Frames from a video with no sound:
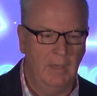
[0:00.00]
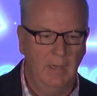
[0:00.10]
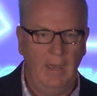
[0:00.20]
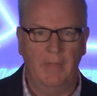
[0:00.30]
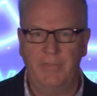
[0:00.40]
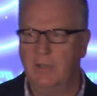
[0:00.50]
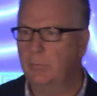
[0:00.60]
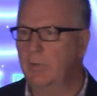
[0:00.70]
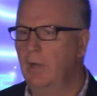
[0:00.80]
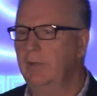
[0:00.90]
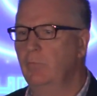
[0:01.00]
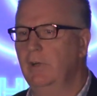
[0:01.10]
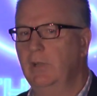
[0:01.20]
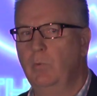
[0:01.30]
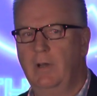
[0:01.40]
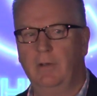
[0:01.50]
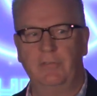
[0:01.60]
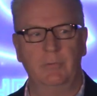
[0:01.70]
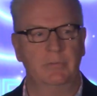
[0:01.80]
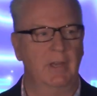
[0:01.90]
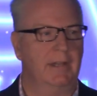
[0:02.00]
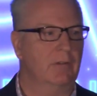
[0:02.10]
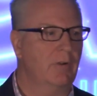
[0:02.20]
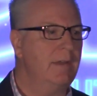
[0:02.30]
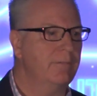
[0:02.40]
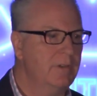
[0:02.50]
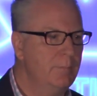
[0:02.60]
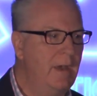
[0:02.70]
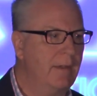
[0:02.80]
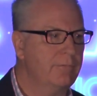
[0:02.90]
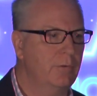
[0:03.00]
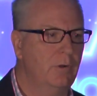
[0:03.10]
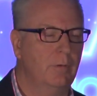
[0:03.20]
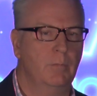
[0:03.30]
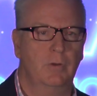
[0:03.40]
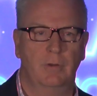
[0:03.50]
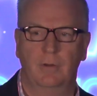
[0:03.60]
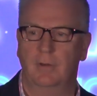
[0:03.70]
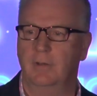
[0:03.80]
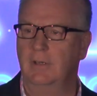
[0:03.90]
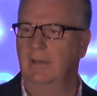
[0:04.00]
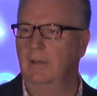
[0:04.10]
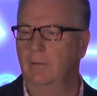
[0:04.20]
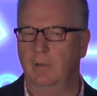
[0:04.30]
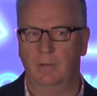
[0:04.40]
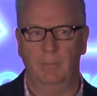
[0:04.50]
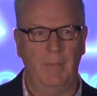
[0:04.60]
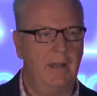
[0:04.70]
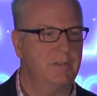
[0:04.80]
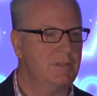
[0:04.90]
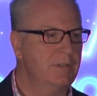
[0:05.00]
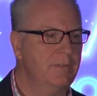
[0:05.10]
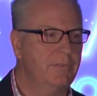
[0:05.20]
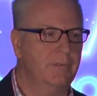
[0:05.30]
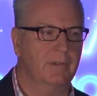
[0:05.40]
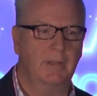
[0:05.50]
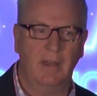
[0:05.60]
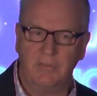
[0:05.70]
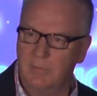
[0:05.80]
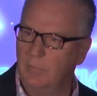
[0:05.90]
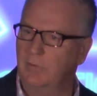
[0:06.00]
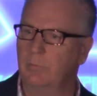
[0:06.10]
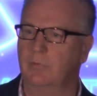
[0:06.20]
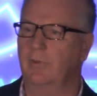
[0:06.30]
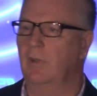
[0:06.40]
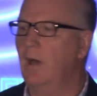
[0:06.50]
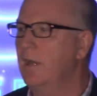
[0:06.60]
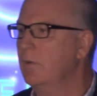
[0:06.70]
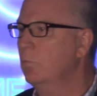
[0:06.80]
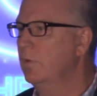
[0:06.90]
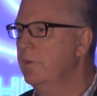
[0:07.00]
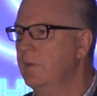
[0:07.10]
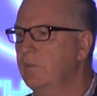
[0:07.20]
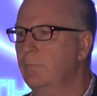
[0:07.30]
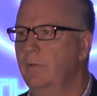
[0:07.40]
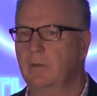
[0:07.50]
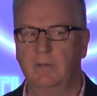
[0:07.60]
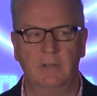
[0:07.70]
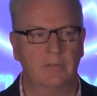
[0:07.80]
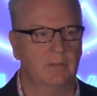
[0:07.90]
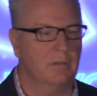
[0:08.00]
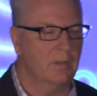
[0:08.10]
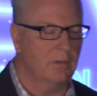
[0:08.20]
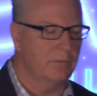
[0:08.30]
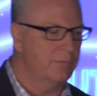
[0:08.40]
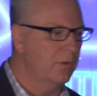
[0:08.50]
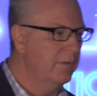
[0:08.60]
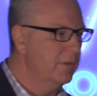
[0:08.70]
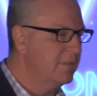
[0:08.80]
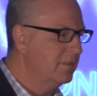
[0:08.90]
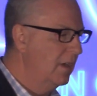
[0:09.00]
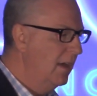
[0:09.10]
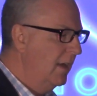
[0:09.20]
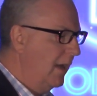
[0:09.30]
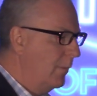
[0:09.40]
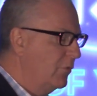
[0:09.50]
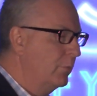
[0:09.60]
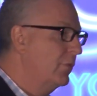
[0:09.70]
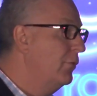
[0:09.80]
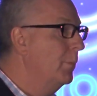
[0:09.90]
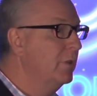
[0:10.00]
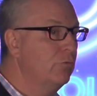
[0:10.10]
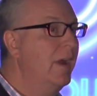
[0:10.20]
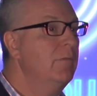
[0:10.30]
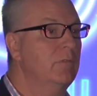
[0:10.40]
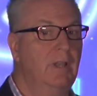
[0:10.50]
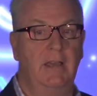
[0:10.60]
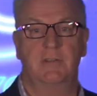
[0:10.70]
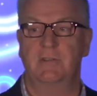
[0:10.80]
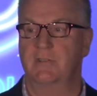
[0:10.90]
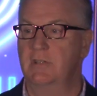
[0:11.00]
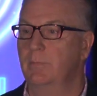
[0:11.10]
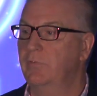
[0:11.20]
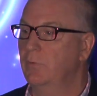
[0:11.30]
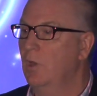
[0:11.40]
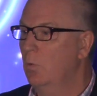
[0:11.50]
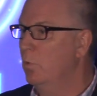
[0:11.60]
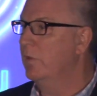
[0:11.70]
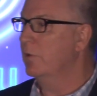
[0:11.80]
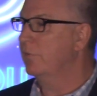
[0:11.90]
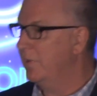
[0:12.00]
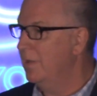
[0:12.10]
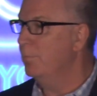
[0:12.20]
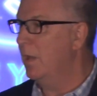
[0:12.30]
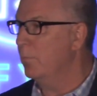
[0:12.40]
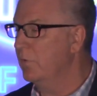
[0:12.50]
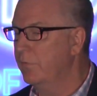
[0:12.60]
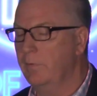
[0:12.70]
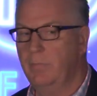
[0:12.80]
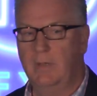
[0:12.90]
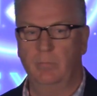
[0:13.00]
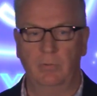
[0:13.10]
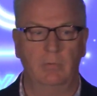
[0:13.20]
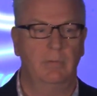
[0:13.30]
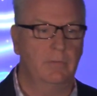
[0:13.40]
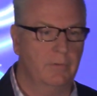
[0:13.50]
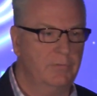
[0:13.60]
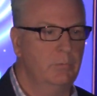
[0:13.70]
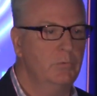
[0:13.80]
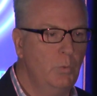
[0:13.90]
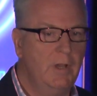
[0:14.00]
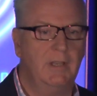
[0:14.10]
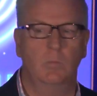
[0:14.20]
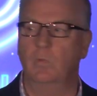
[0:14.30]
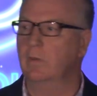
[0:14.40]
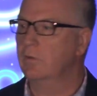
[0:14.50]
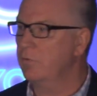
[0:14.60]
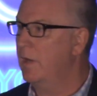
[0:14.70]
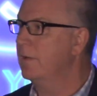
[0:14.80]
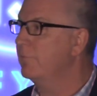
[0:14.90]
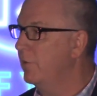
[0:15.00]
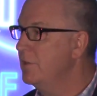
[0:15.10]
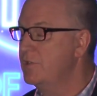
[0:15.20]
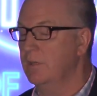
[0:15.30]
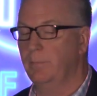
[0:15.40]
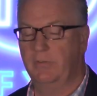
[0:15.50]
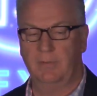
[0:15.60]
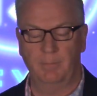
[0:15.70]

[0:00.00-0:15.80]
And things were going really well. She was getting great feedback from her managers. The customers were delighted with the experience and her service. She was forming great relationships with her team members, the people that she was working with, creating friendships.